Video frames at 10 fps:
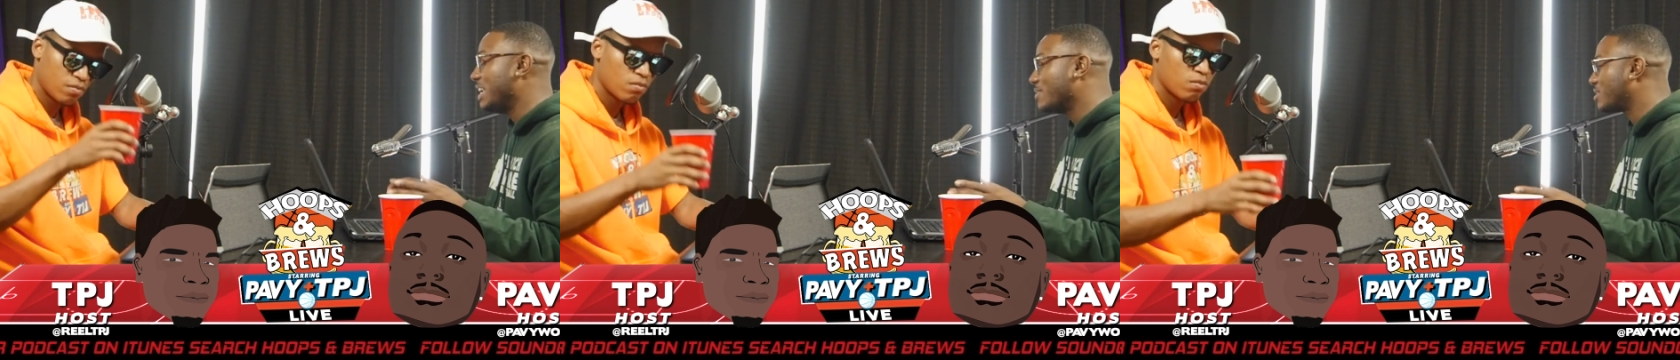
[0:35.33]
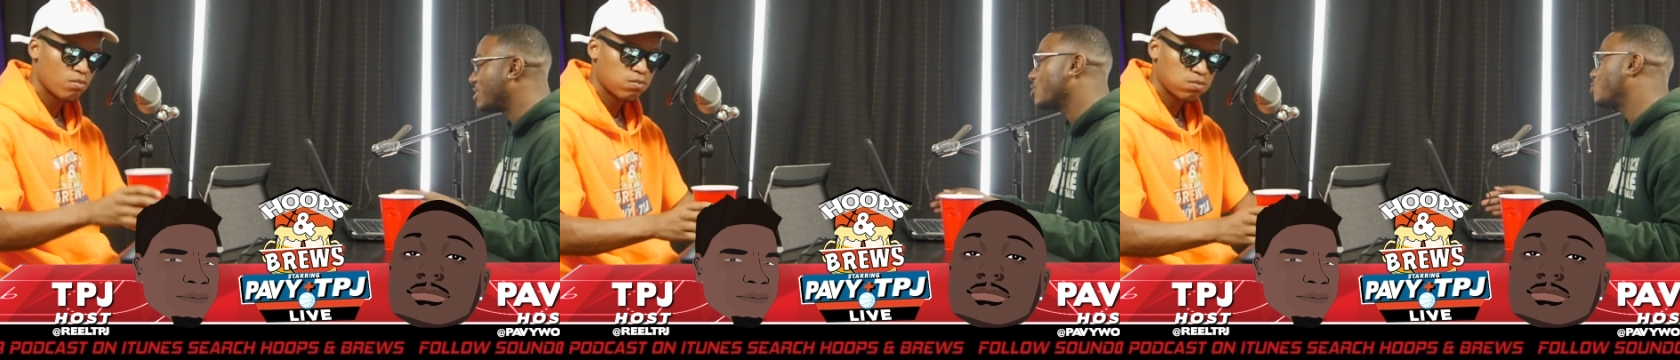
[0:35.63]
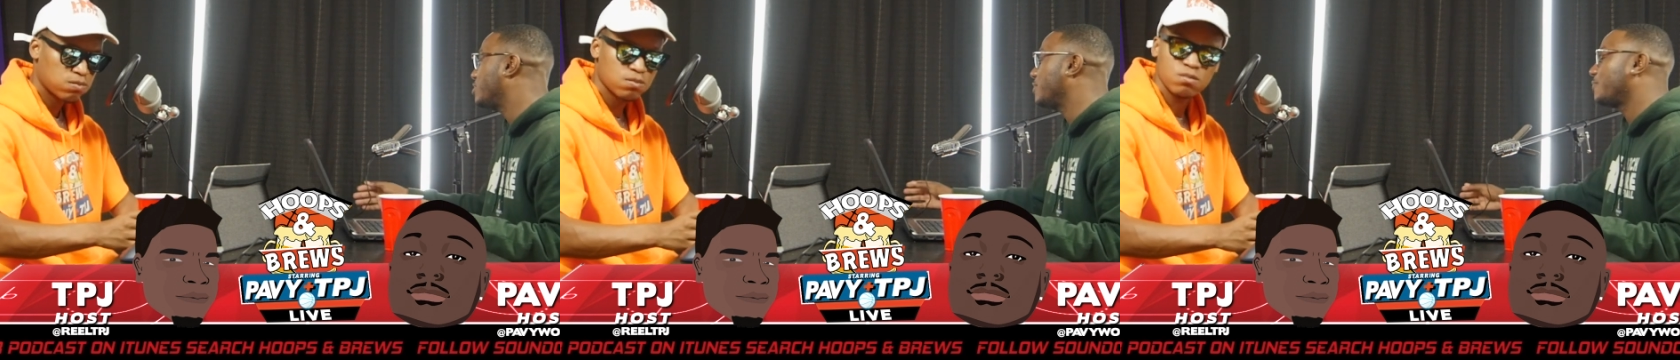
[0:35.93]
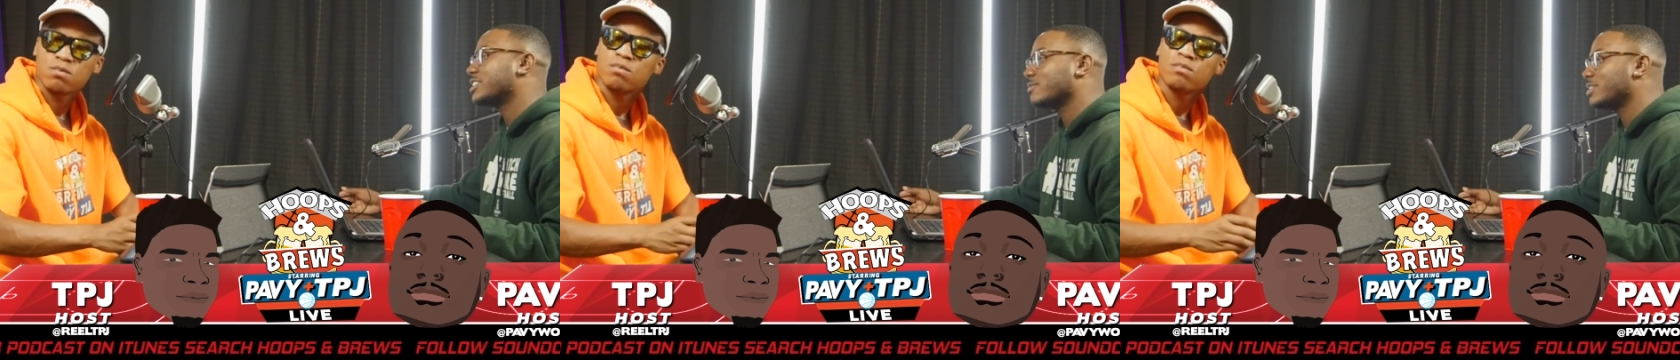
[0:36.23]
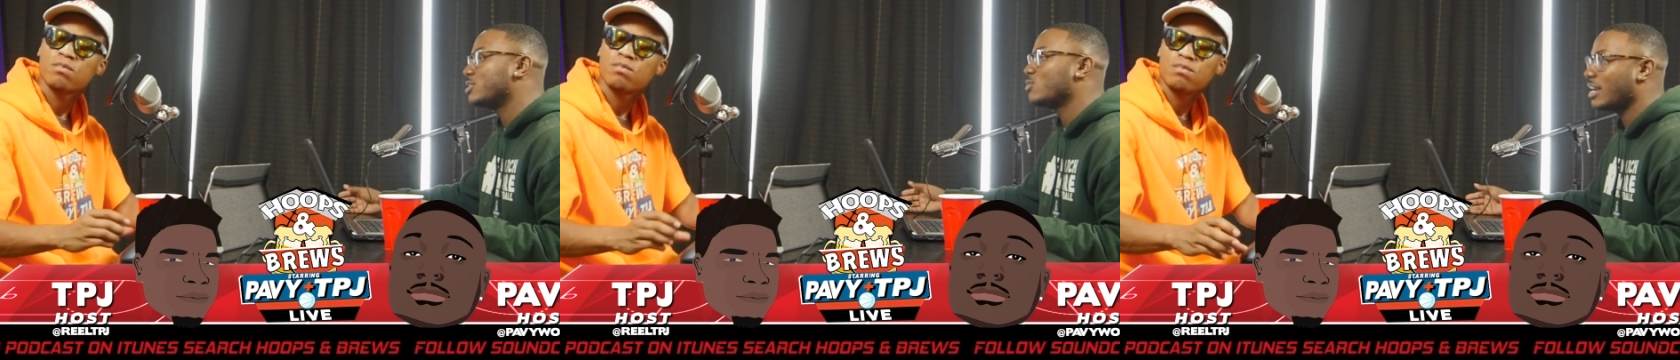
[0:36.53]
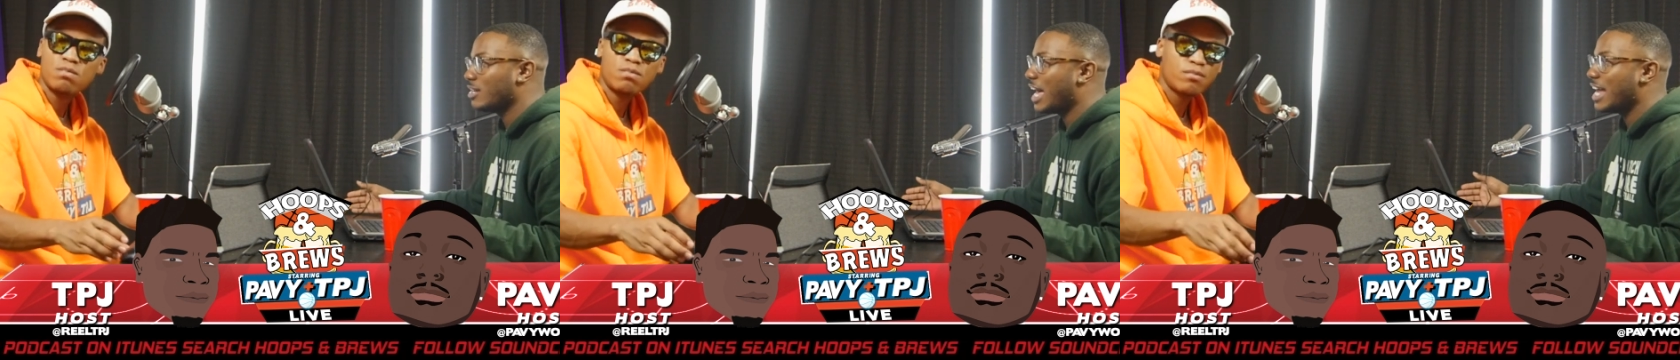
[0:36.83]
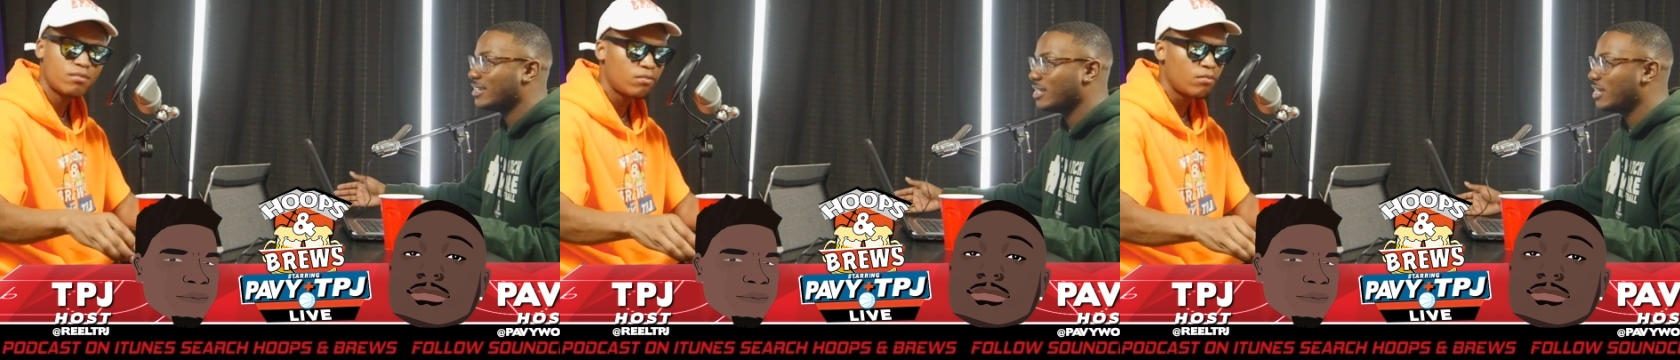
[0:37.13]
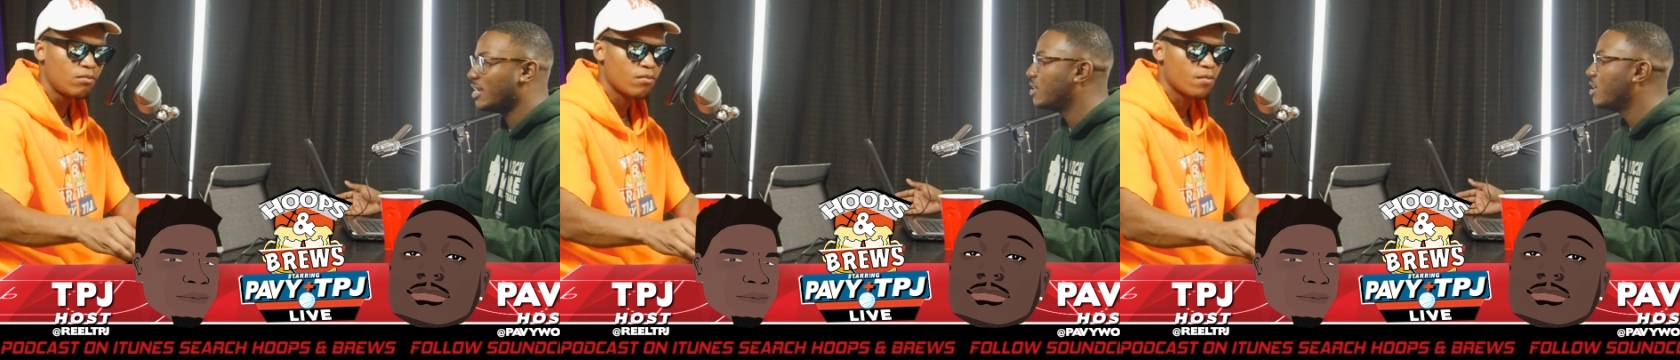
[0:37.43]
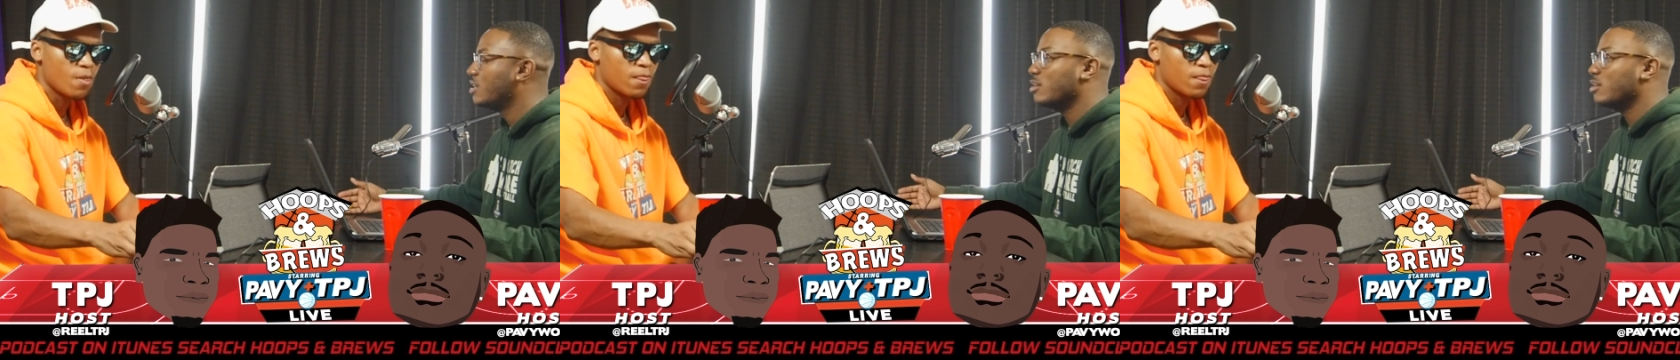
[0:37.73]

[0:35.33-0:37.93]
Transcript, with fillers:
Speaker 1: Even still, defensively, you got to add that in.